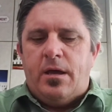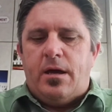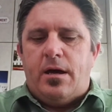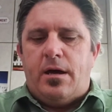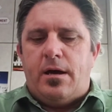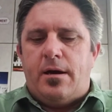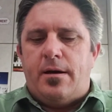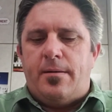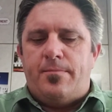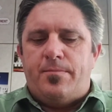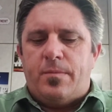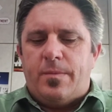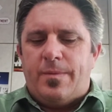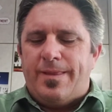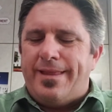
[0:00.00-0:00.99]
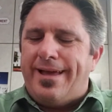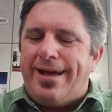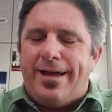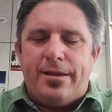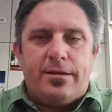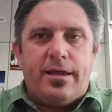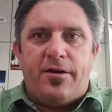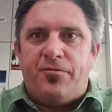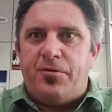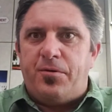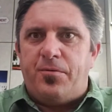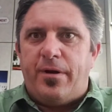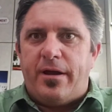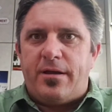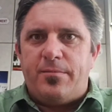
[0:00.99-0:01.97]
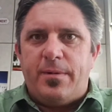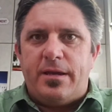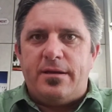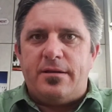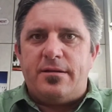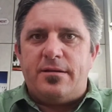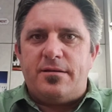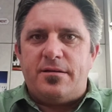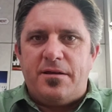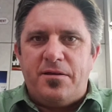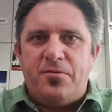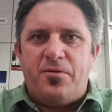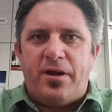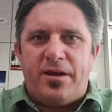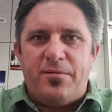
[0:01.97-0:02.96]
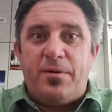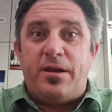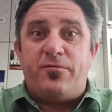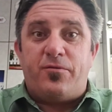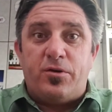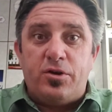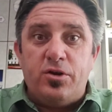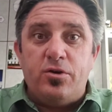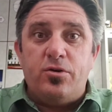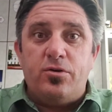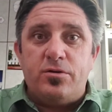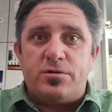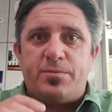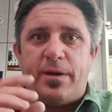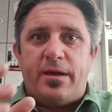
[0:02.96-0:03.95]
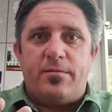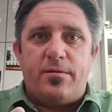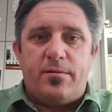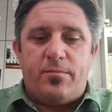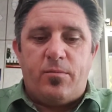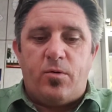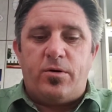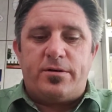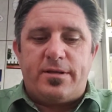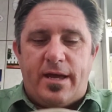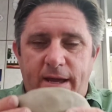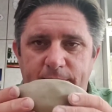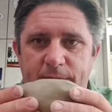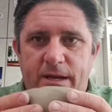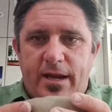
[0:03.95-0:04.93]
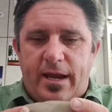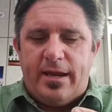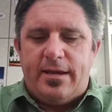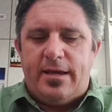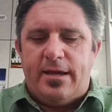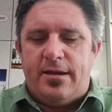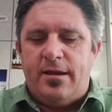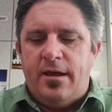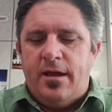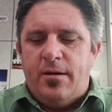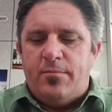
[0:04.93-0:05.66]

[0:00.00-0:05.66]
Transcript: I definitely recommend for you to spend more time than I did,